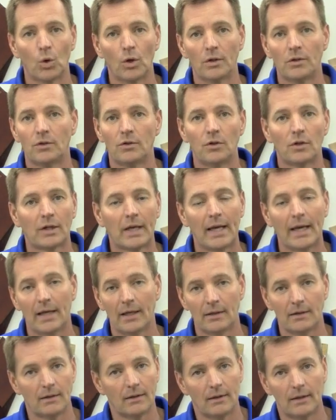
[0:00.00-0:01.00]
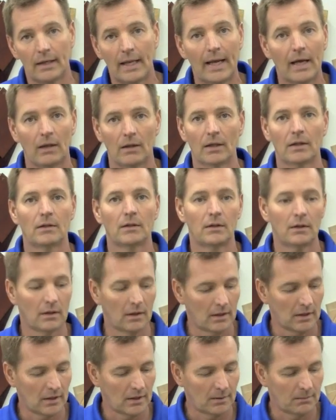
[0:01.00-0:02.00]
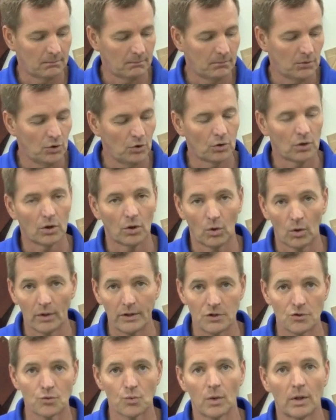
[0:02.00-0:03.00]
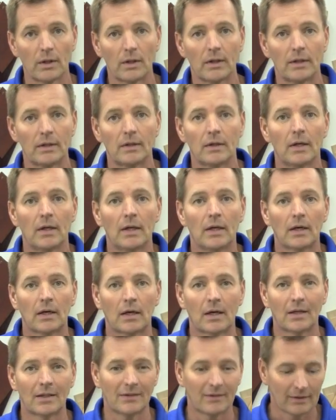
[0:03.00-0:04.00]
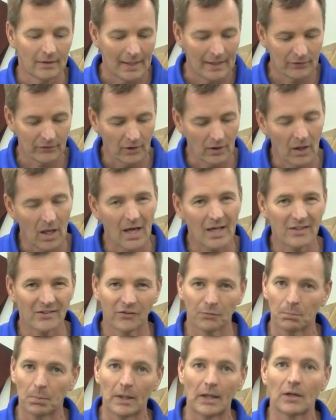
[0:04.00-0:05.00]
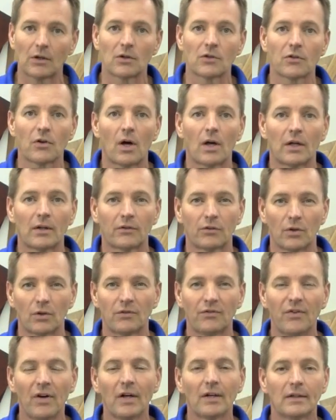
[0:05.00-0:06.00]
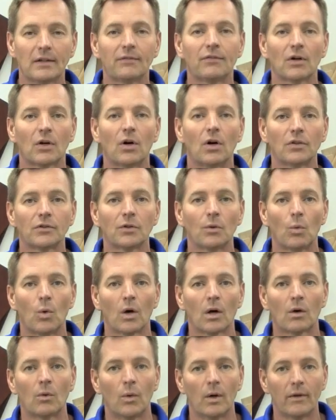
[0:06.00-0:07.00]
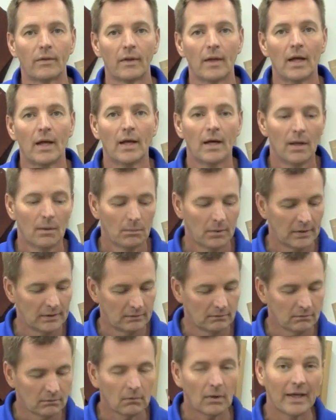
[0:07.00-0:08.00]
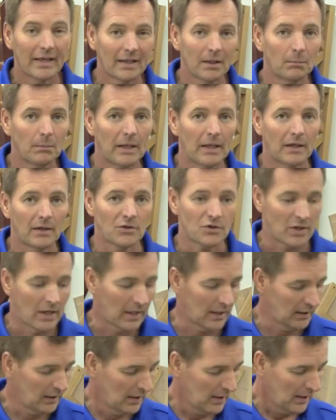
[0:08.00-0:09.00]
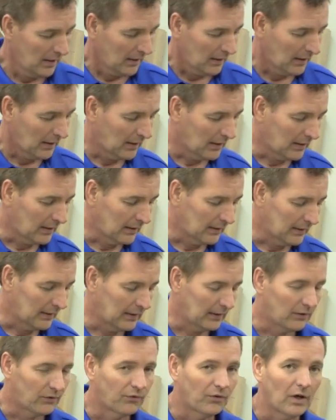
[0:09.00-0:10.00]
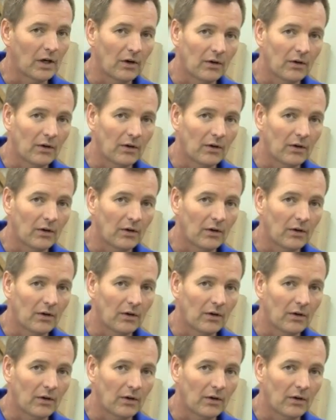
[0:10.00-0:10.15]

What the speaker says: wood. You can't nail it. You can only drill it. It has a lot of splinters on it, so it's very difficult to work with, but I can manage that. It's